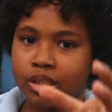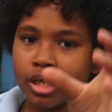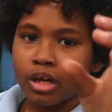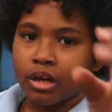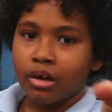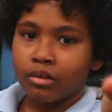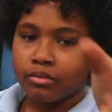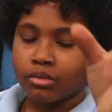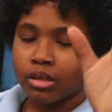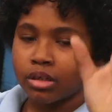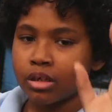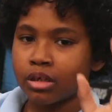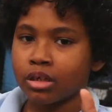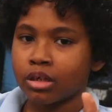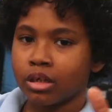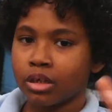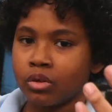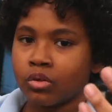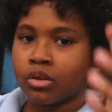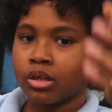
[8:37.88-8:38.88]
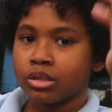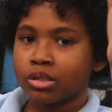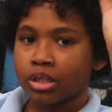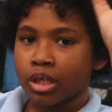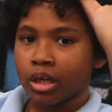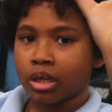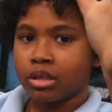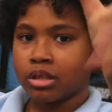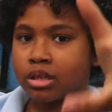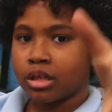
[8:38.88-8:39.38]

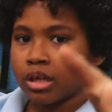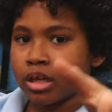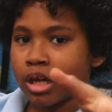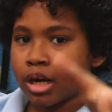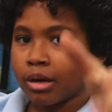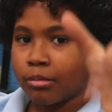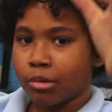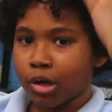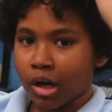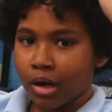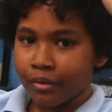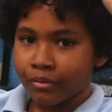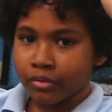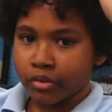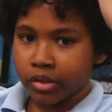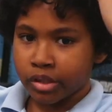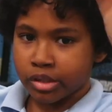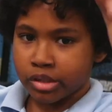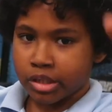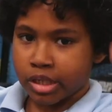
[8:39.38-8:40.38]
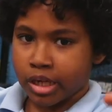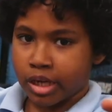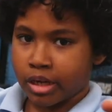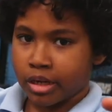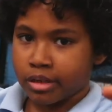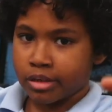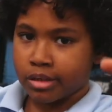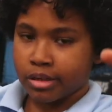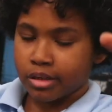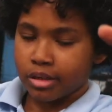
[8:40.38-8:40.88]
the camera off the
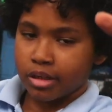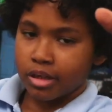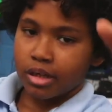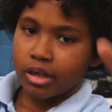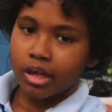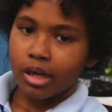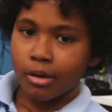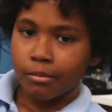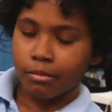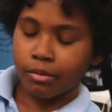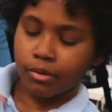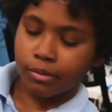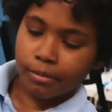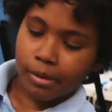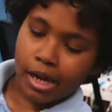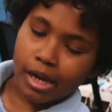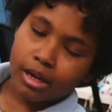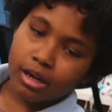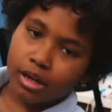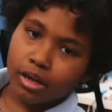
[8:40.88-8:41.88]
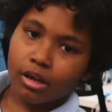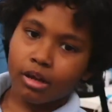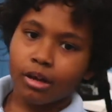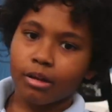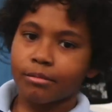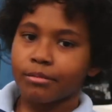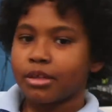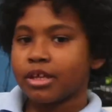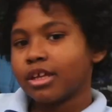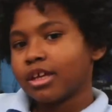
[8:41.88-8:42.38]
stand, pack it
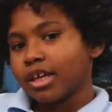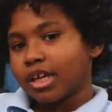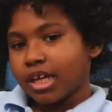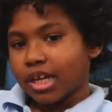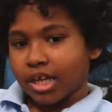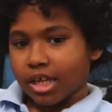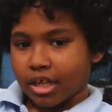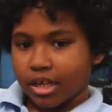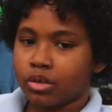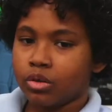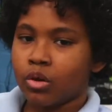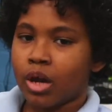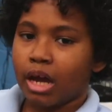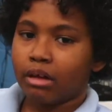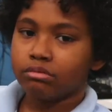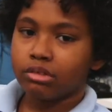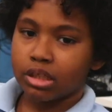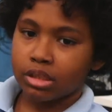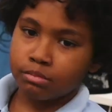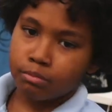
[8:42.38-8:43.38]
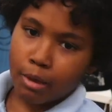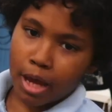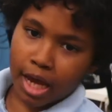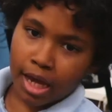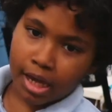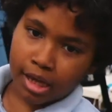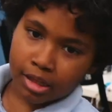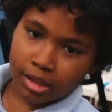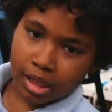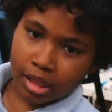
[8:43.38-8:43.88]
up. You have this
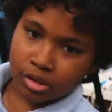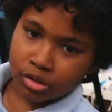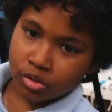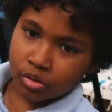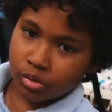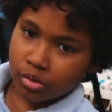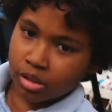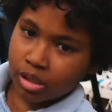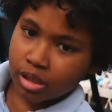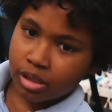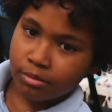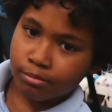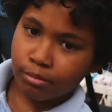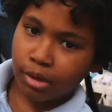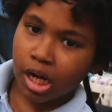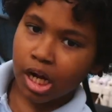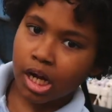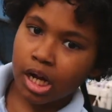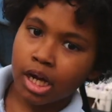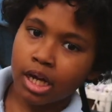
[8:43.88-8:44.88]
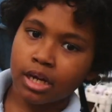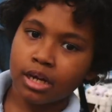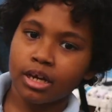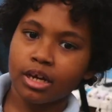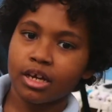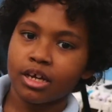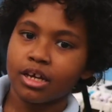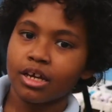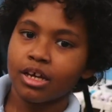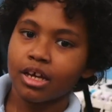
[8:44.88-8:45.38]
bag that you can buy
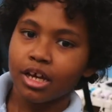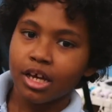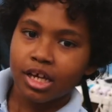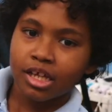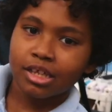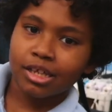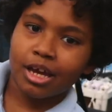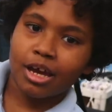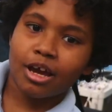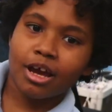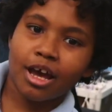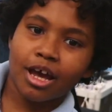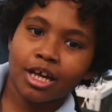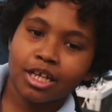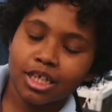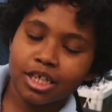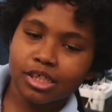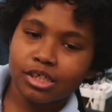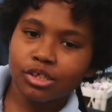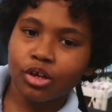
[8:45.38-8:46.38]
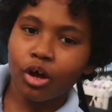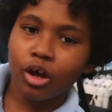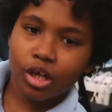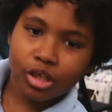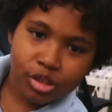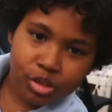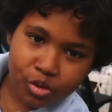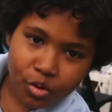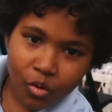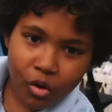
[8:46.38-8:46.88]
that at least
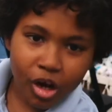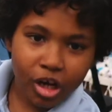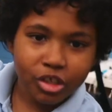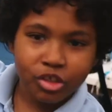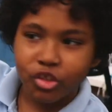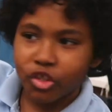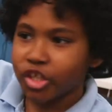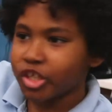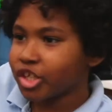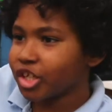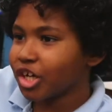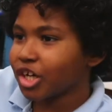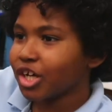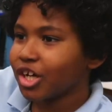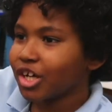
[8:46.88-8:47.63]
costs $200 to